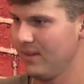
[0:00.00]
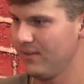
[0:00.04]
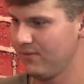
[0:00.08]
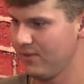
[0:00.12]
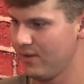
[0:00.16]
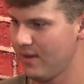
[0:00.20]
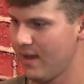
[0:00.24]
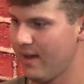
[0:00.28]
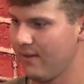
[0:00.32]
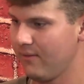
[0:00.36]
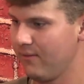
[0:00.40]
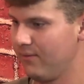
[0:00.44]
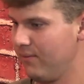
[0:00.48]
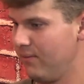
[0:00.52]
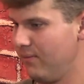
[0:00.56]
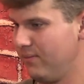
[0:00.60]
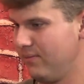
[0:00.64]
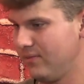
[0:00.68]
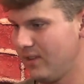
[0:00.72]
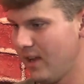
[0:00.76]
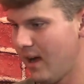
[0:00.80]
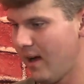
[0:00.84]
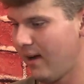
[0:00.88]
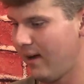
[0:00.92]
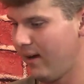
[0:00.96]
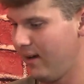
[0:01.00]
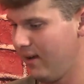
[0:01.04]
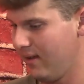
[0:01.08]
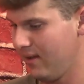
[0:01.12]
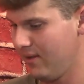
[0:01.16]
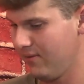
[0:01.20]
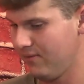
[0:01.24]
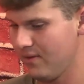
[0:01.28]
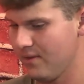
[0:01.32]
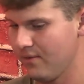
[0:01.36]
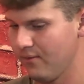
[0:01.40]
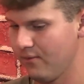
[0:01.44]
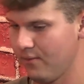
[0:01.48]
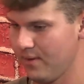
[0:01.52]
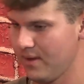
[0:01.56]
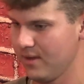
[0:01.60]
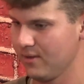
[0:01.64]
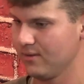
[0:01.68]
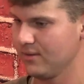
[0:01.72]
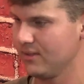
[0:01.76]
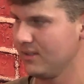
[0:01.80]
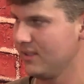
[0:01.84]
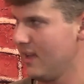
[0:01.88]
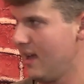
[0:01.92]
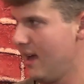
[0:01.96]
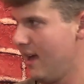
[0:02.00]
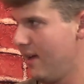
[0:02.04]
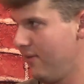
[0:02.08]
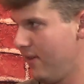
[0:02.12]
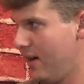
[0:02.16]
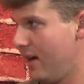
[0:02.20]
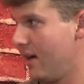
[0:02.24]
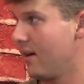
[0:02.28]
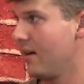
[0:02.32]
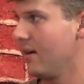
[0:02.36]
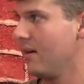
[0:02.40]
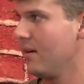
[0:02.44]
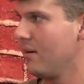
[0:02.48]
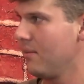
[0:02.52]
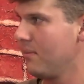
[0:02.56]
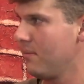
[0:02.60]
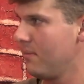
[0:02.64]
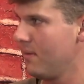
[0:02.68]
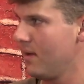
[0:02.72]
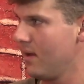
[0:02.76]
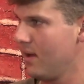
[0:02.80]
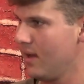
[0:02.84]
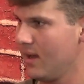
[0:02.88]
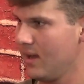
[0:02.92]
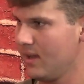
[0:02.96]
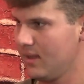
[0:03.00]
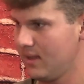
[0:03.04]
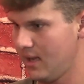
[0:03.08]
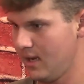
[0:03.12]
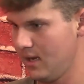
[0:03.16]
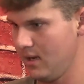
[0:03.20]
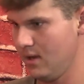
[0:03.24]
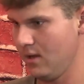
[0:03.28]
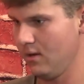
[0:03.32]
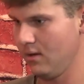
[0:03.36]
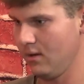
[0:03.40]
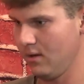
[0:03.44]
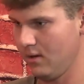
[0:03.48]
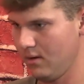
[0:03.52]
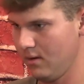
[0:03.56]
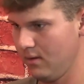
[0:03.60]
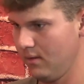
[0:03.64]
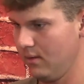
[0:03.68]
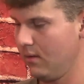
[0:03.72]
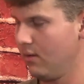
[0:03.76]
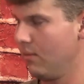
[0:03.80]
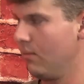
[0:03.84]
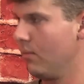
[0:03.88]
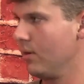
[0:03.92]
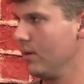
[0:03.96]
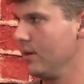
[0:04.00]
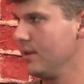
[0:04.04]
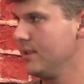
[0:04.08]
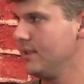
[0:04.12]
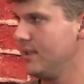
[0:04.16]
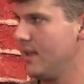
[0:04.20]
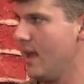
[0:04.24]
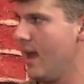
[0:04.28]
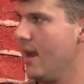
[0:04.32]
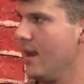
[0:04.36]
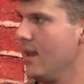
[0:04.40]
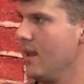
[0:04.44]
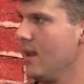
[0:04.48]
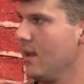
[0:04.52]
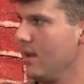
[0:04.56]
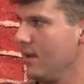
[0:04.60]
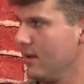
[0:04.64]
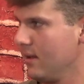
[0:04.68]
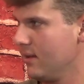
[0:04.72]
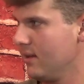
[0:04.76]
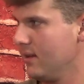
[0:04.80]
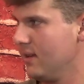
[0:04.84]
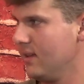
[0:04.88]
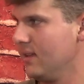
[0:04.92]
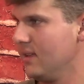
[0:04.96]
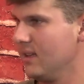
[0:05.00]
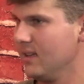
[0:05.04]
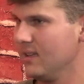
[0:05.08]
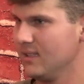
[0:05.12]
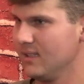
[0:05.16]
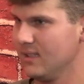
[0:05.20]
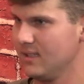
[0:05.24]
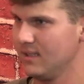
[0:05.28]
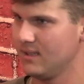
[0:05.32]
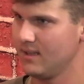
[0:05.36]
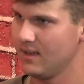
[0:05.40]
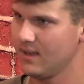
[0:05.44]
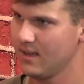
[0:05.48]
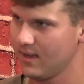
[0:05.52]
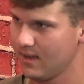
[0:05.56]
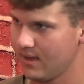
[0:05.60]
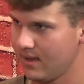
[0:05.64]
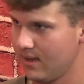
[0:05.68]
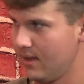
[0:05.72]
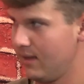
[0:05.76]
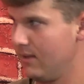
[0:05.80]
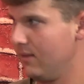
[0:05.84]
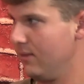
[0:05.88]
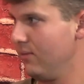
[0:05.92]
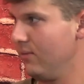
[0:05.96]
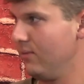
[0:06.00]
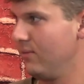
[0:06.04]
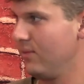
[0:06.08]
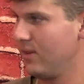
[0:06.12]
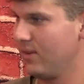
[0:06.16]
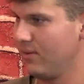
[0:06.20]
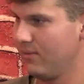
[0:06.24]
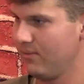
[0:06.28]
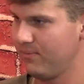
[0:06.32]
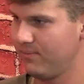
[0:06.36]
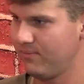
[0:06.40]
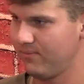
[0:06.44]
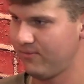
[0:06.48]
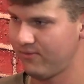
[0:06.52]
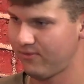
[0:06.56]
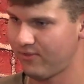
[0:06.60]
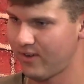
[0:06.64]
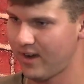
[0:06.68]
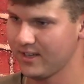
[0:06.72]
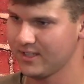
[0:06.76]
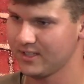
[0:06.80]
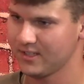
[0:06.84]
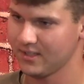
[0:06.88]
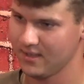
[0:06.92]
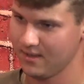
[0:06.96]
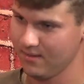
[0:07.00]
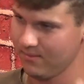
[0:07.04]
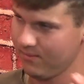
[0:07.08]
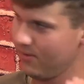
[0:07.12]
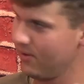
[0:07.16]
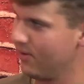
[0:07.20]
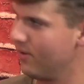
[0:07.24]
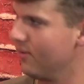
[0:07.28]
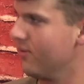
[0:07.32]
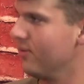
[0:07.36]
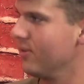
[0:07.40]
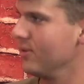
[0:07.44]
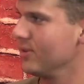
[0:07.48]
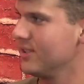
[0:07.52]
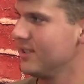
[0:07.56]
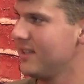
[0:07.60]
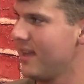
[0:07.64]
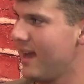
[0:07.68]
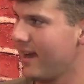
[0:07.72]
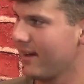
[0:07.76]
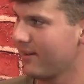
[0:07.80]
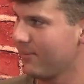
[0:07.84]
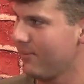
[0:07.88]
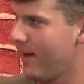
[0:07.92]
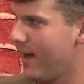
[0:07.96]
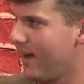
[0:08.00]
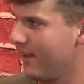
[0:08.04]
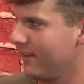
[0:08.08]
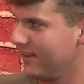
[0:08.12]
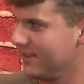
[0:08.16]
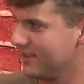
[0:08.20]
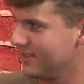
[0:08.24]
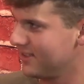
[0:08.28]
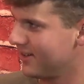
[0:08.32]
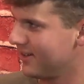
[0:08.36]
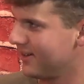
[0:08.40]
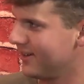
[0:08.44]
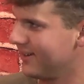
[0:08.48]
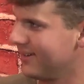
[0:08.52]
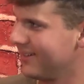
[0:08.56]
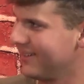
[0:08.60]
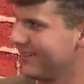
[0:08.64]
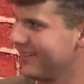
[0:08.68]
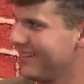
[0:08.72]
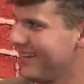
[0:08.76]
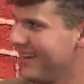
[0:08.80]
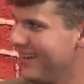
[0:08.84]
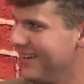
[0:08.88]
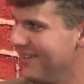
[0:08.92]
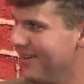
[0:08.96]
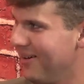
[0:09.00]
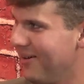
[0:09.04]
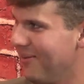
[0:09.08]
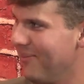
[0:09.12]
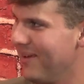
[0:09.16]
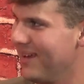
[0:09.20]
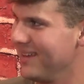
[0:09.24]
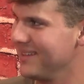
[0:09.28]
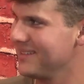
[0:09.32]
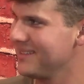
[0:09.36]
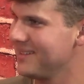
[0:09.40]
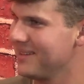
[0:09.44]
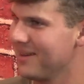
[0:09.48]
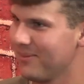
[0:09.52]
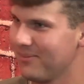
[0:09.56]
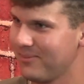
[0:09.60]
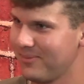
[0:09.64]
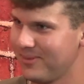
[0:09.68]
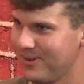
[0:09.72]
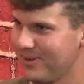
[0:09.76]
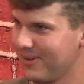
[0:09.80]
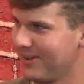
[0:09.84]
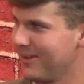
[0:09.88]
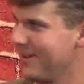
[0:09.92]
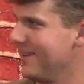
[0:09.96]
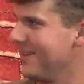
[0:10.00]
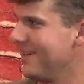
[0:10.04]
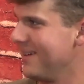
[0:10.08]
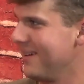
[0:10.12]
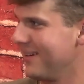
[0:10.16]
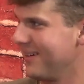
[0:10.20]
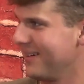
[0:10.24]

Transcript: If you have wheels that have air in them, then you're a little more steady. It doesn't, and your freshly beautiful stacked pallets aren't getting all messed up, and you're getting